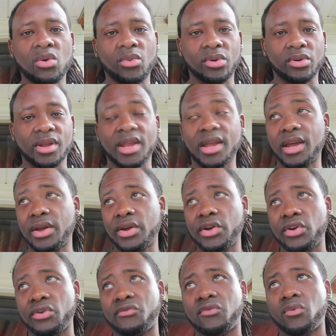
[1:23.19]
We are gonna have
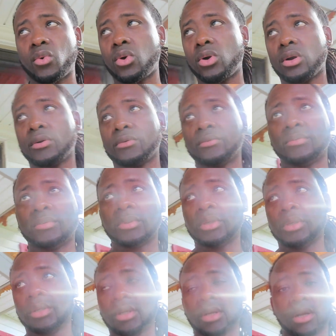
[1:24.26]
her for
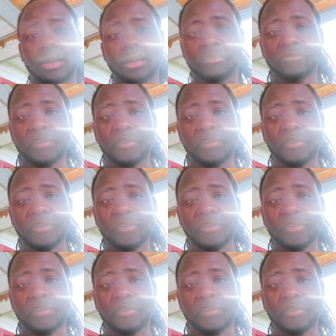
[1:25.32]
uh,